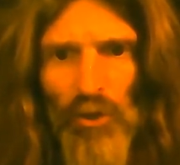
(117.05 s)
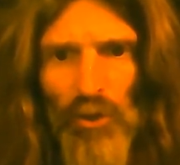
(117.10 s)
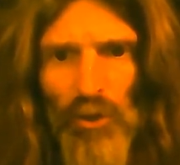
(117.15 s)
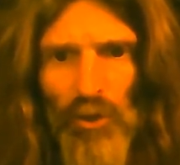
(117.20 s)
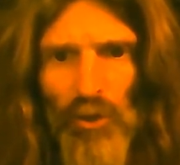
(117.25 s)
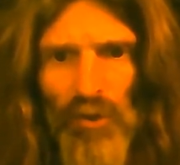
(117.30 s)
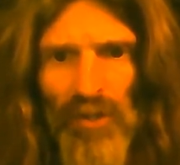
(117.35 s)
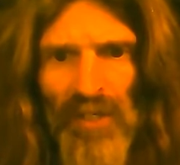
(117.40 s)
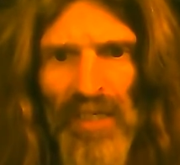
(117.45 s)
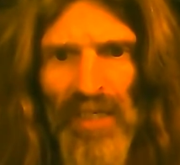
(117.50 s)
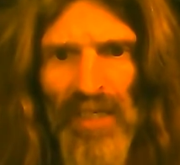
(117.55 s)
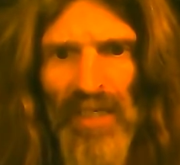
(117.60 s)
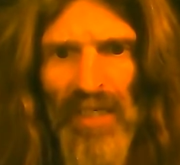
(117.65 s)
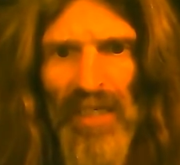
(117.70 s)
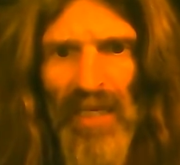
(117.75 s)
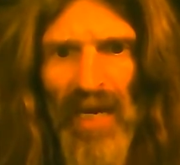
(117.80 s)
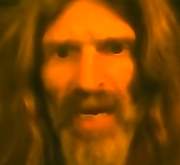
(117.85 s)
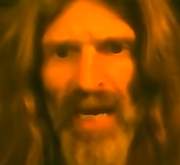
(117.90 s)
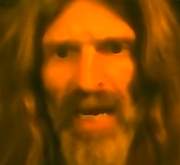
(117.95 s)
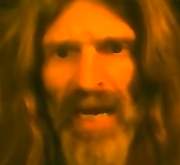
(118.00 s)
to
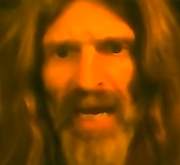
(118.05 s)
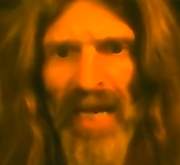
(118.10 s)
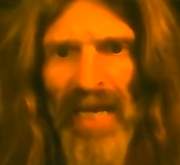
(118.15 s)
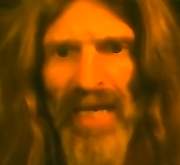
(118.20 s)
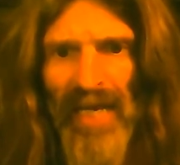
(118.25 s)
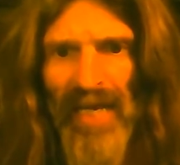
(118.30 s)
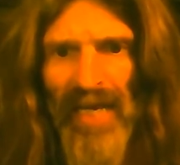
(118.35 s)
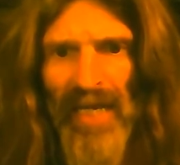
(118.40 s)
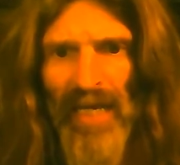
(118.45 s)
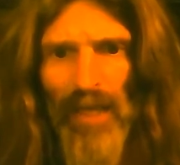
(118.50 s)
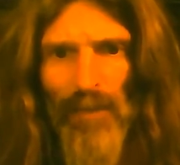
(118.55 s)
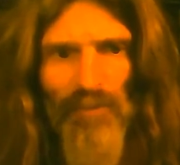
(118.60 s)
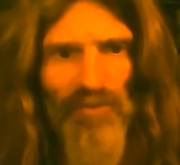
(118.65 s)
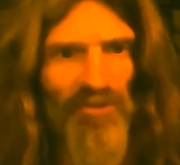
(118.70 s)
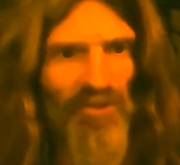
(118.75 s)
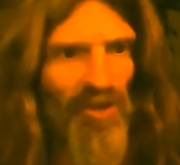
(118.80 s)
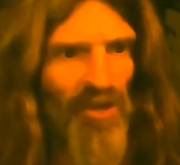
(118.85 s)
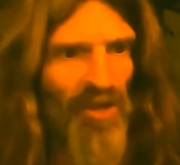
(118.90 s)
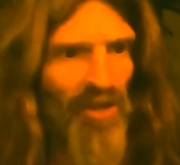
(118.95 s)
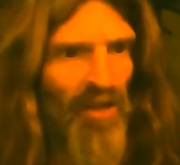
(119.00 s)
the eye of
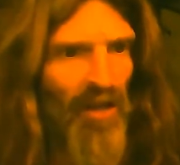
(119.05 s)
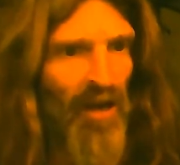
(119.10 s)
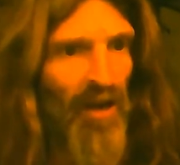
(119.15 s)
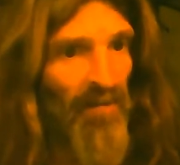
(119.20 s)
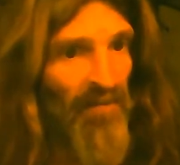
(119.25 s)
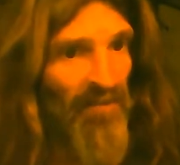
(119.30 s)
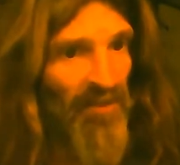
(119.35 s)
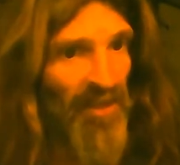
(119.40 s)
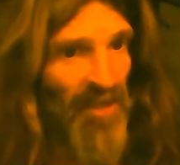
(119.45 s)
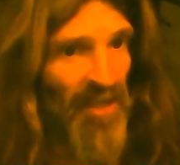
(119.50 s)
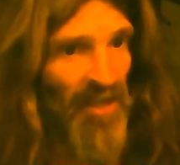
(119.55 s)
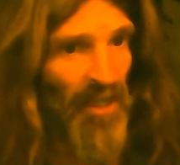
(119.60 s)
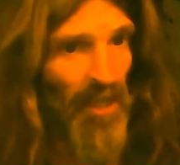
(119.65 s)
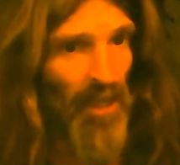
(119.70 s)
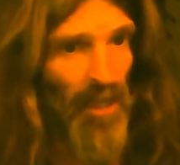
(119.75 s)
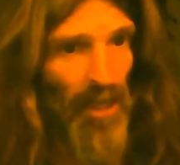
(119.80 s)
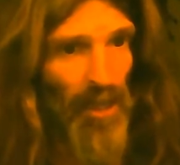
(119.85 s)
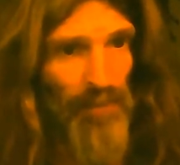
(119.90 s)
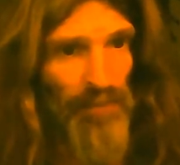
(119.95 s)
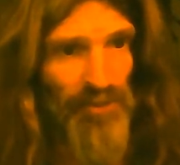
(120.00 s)
the
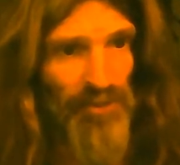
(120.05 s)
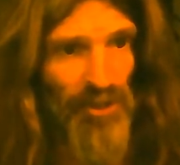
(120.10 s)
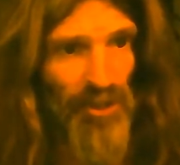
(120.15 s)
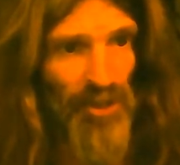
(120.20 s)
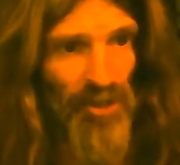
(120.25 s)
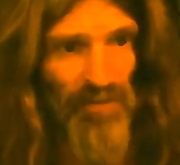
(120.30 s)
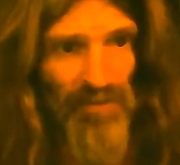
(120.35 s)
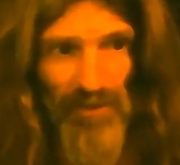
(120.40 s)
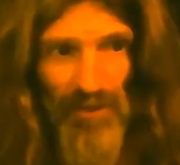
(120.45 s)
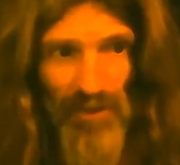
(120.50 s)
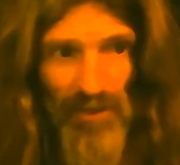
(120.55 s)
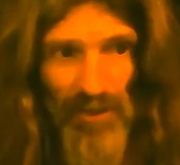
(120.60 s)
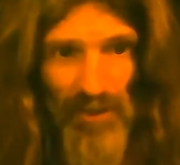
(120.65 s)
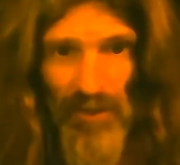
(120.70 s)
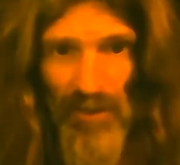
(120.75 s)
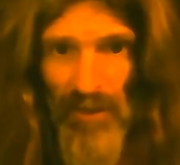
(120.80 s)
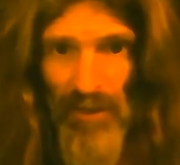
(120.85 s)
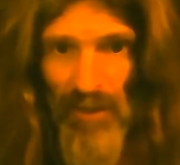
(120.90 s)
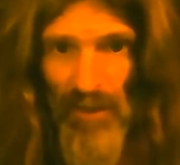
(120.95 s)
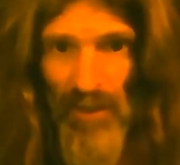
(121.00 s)
observer,
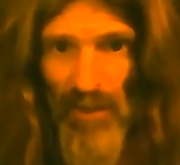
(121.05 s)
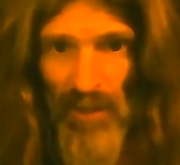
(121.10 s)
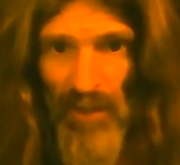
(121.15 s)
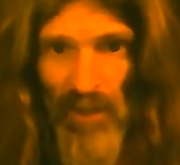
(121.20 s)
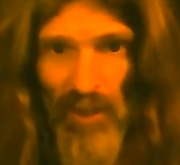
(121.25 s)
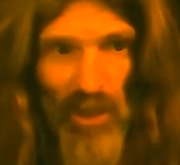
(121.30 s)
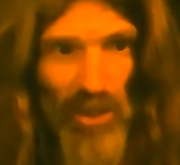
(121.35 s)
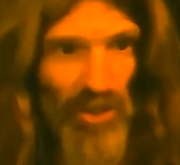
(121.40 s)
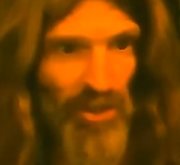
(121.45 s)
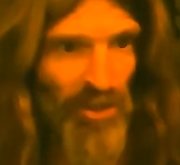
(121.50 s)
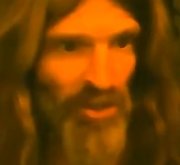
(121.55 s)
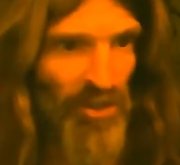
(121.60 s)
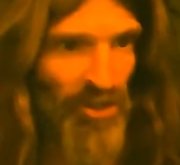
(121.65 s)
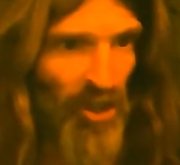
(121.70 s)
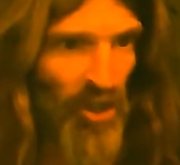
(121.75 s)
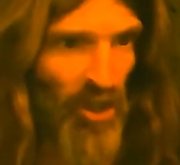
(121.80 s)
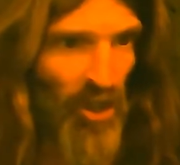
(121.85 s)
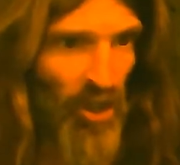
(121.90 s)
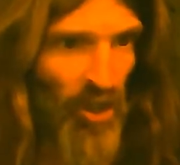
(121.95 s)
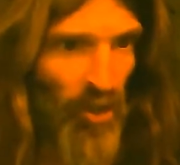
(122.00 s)

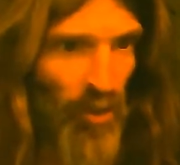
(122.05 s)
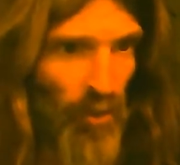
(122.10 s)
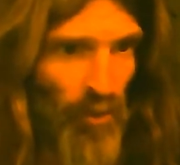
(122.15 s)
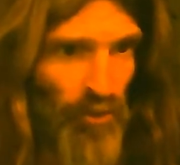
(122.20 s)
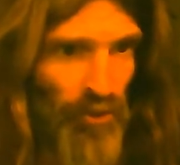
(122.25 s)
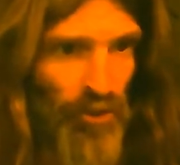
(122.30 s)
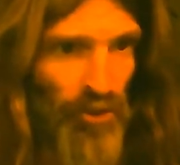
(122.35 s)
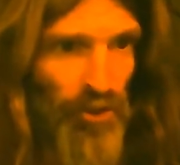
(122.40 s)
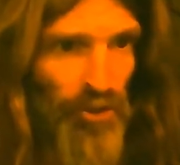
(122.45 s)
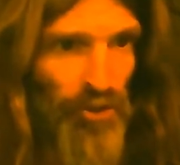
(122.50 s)
so you